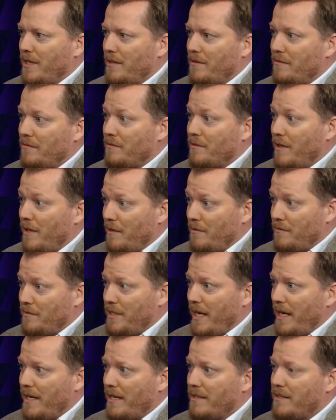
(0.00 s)
of
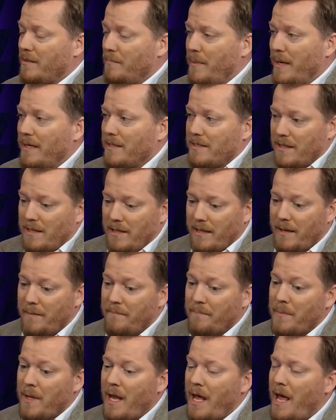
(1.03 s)
data to basically
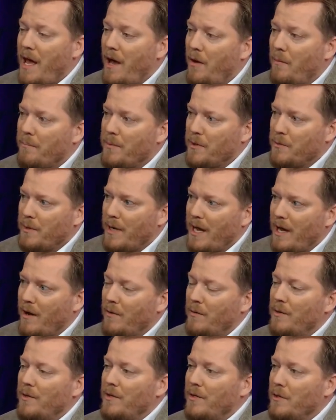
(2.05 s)
help you
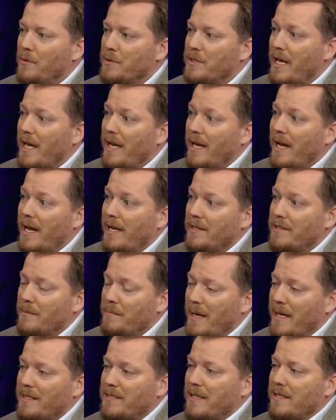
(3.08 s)
now use AI to
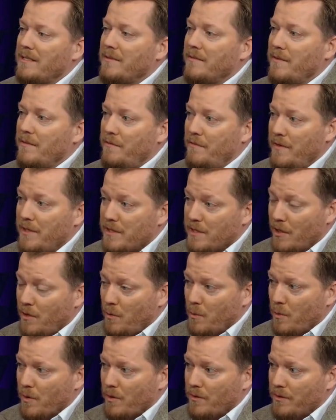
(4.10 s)
make sense of the
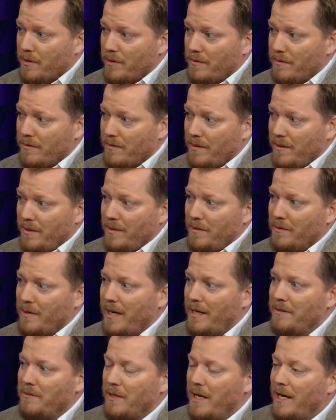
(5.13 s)
physical world,
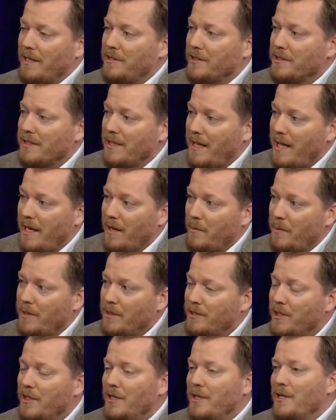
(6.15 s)
right? Not just
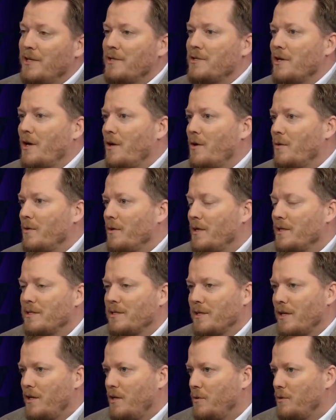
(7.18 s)
language. Right. So this
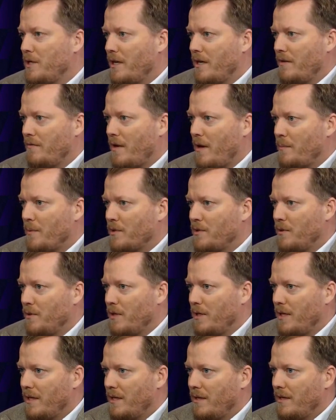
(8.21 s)
is a huge area of
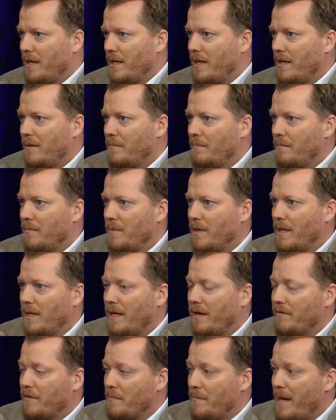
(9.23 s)
opportunity. A
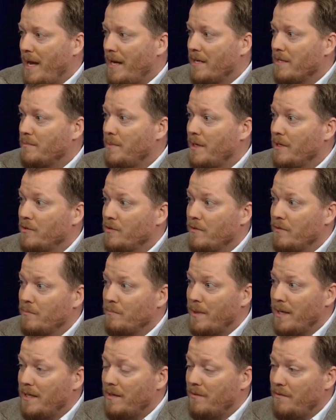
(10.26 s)
lot of demand is being
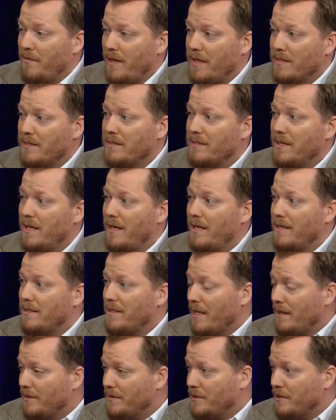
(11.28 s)
driven by defense and
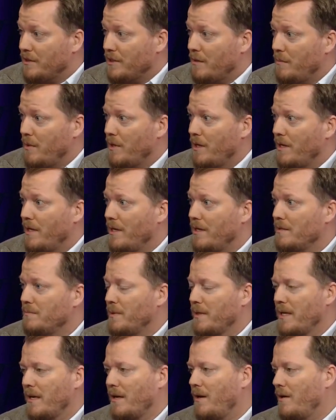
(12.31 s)
intelligence communities,
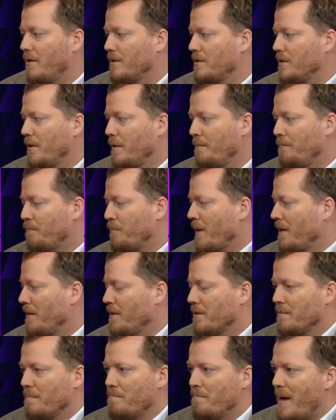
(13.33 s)
but then also
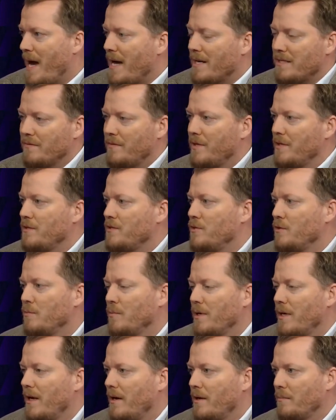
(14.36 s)
there's massive
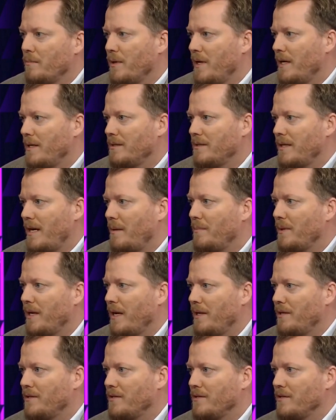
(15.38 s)
consumer and enterprise
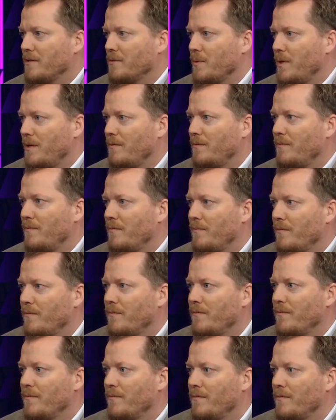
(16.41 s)
applications as well.
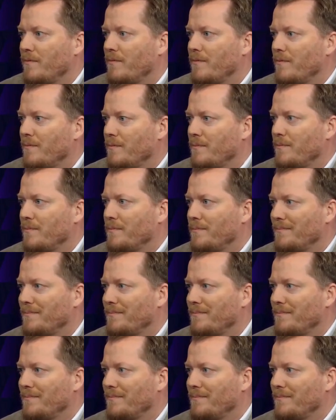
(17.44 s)
Very cool.